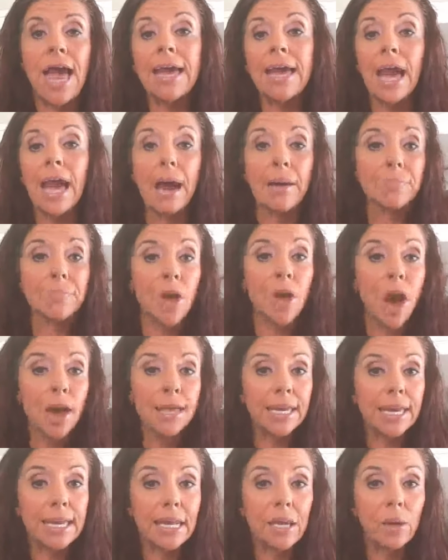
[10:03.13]
hey, I'm
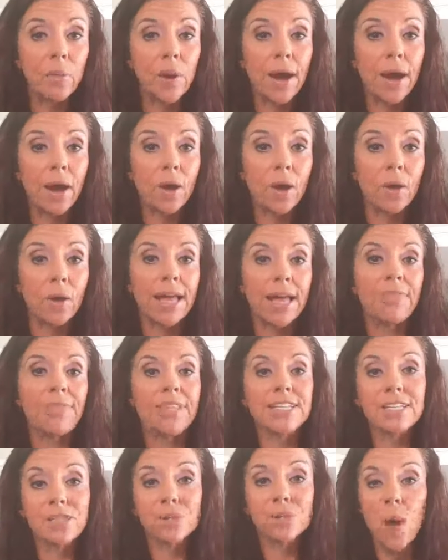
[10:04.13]
not getting well, and
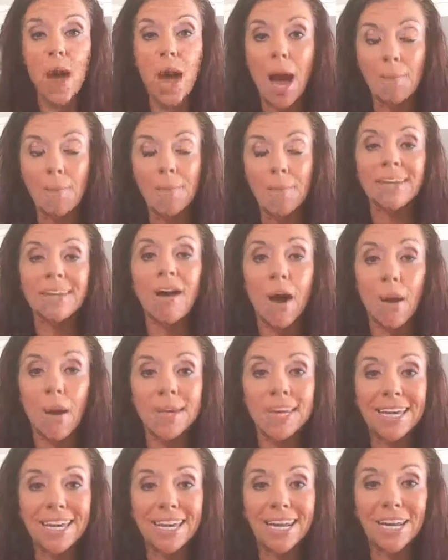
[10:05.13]
this is why I may
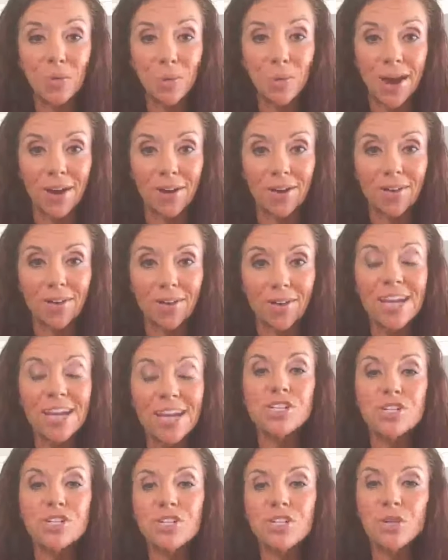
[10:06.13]
not be getting well,
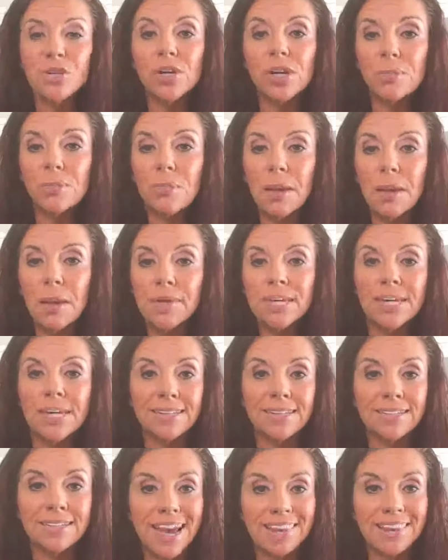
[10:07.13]
just so you could maybe
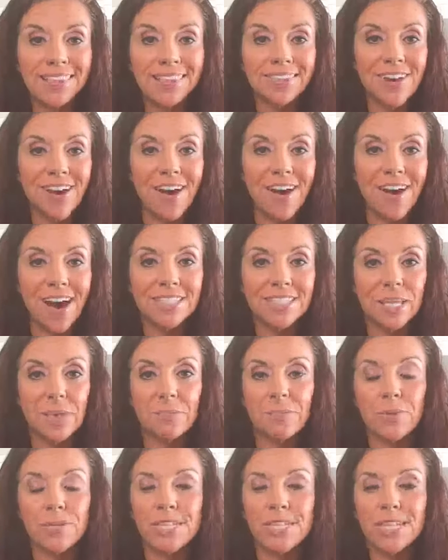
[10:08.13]
connect the dots
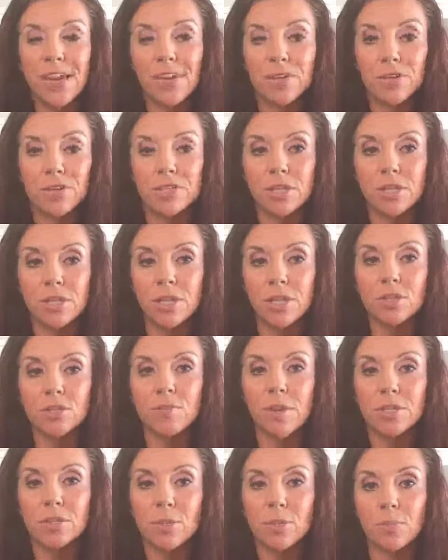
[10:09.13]
and put together some of those
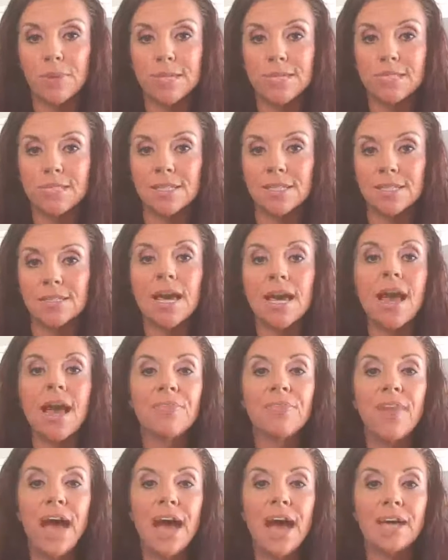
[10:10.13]
puzzle pieces
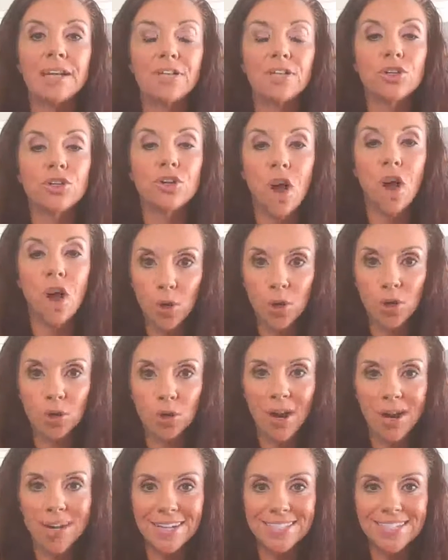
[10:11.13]
that you're not
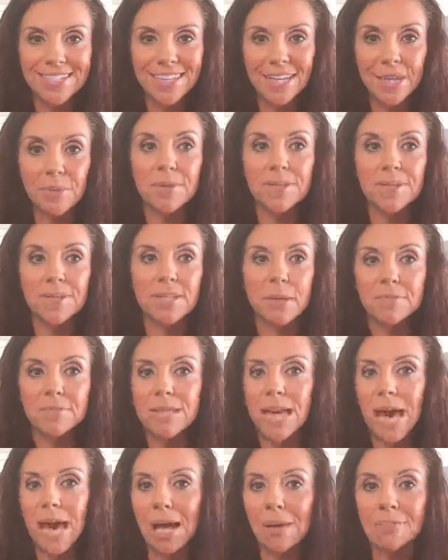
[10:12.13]
going crazy, but
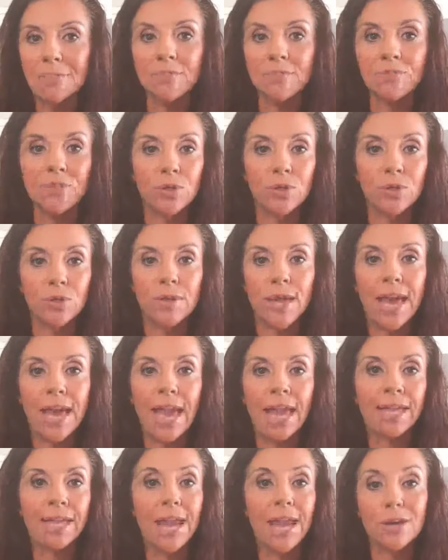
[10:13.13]
sometimes food
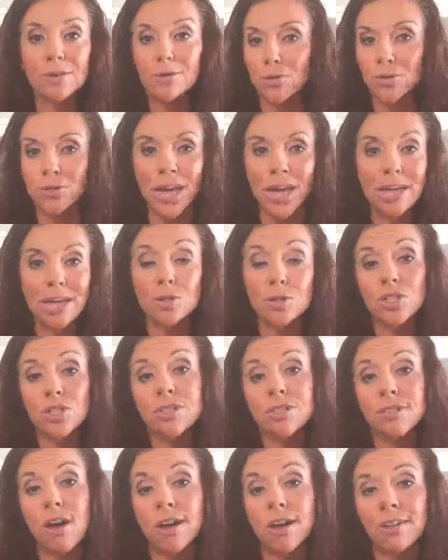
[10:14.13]
and exercise are
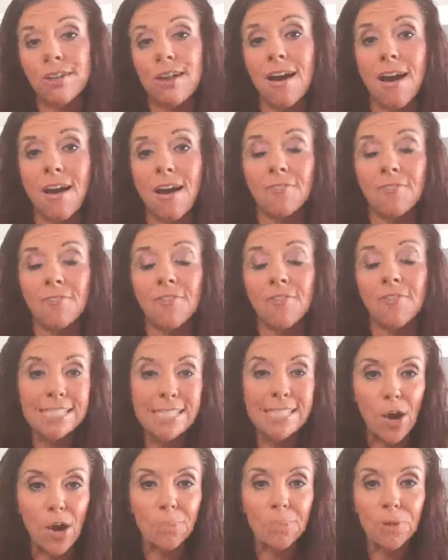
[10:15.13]
just not enough
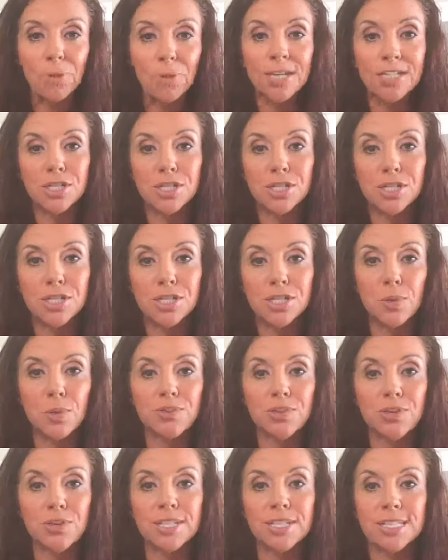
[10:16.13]
to help you get to the root
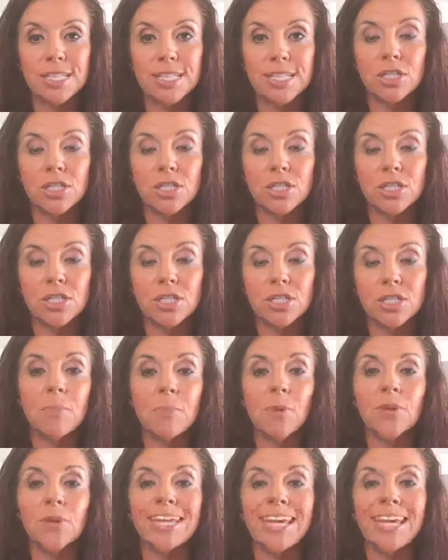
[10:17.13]
of your disease.
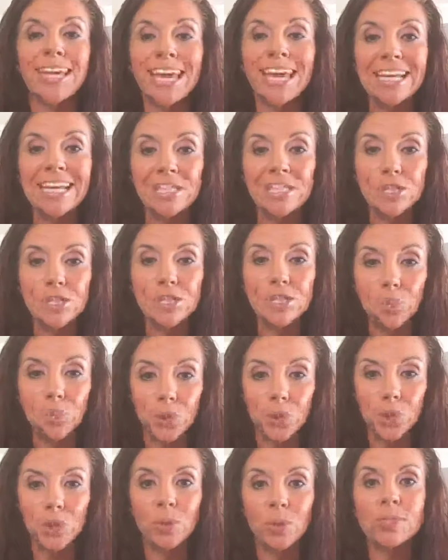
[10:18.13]
Remember, getting to the
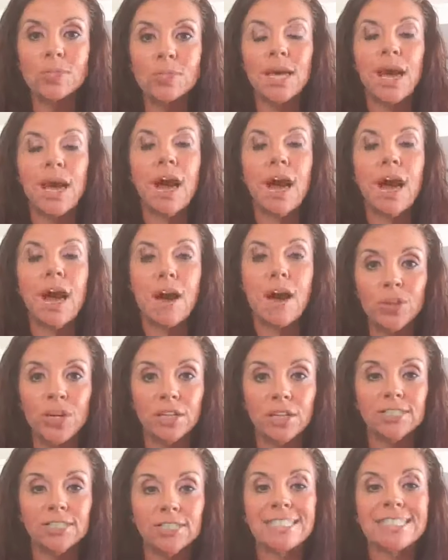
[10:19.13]
root of your
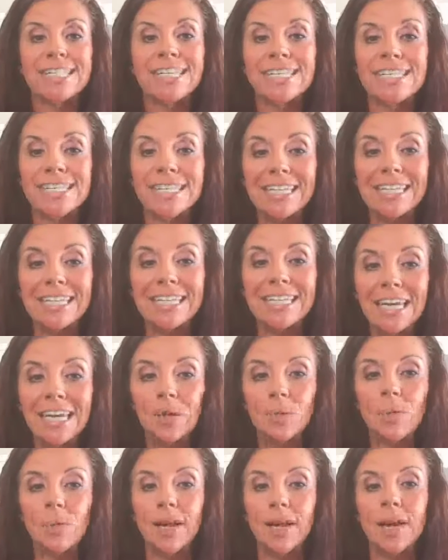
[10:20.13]
illness is
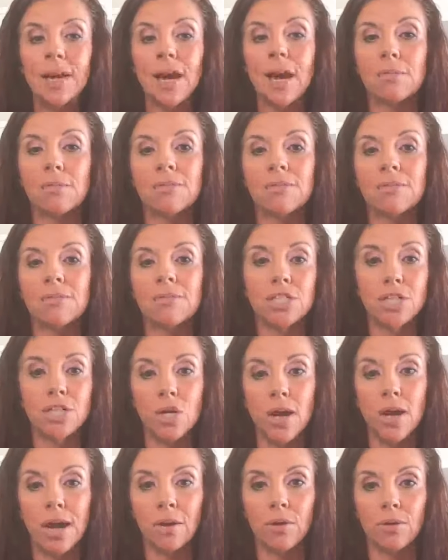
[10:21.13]
key when it comes to
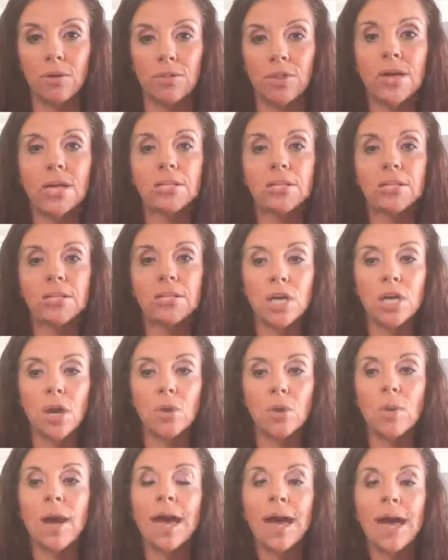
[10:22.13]
your health.
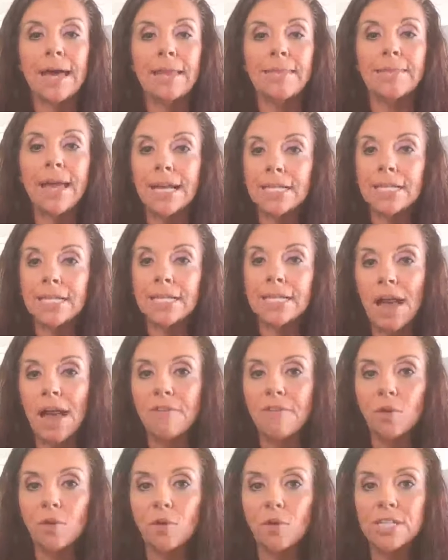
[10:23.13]
So that's all I
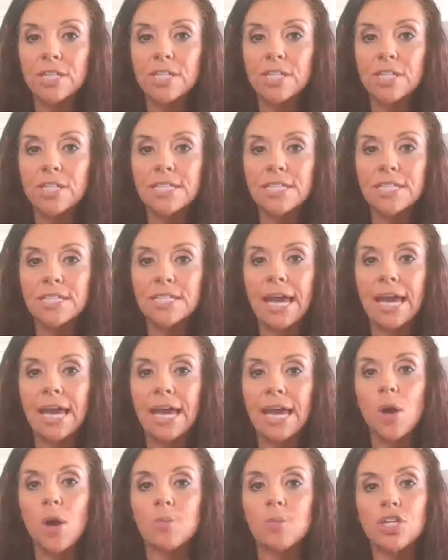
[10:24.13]
have for you today.
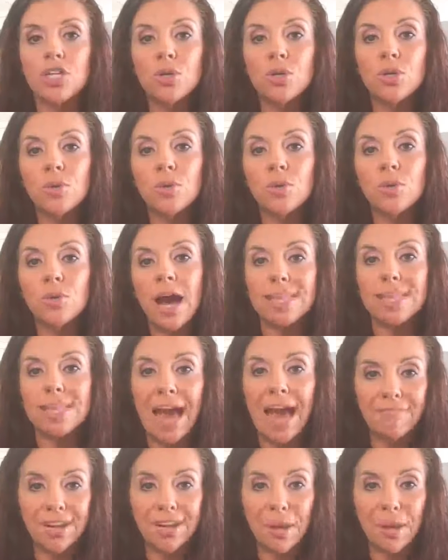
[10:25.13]
I hope that you guys
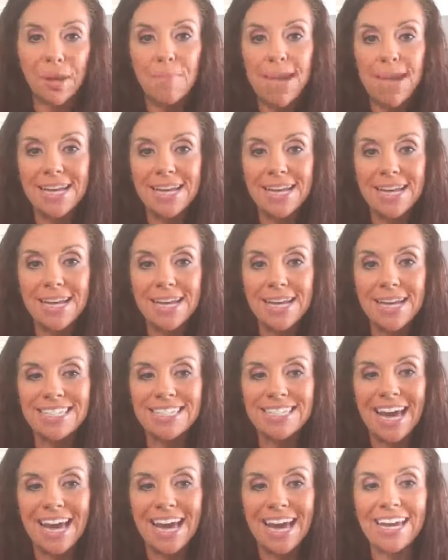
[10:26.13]
have an amazing
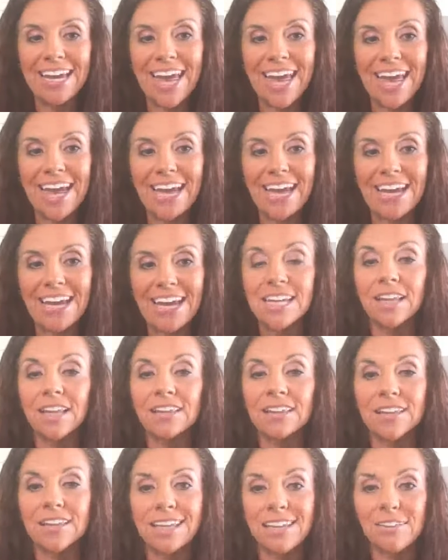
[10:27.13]
day, and
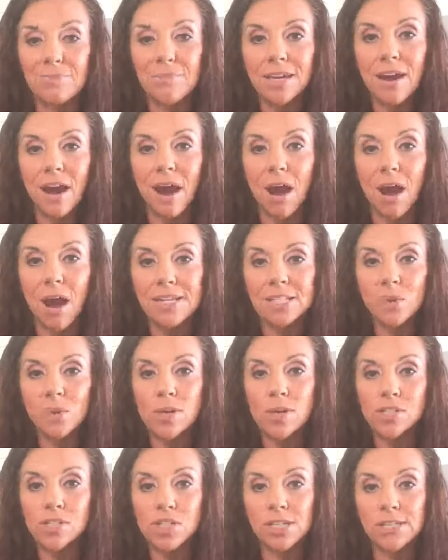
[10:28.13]
leave me comments,
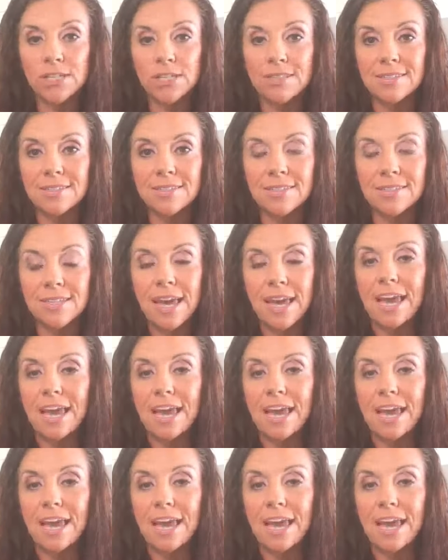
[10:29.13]
questions